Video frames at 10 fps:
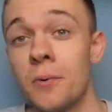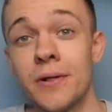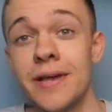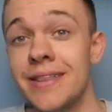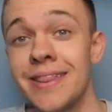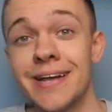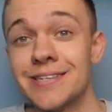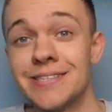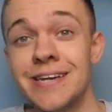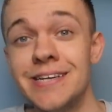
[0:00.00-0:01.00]
brilliant in that
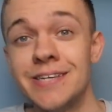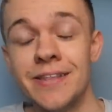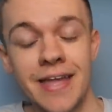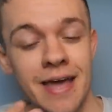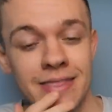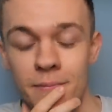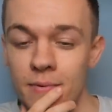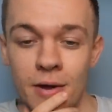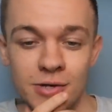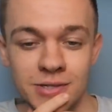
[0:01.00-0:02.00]
season and that
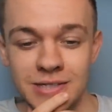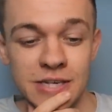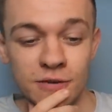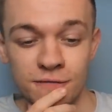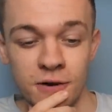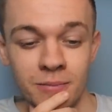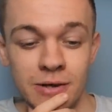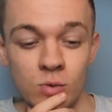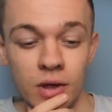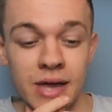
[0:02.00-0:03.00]
promotion season from
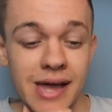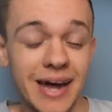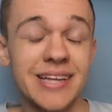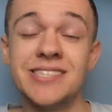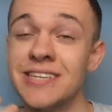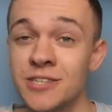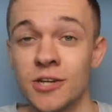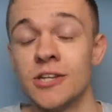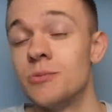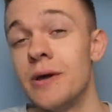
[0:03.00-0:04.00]
League One, and has since
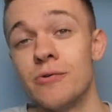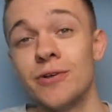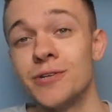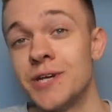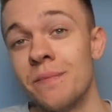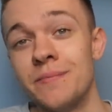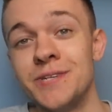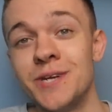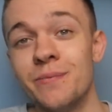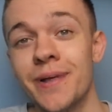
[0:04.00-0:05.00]
gone on to be a really good
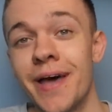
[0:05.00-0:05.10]
Championship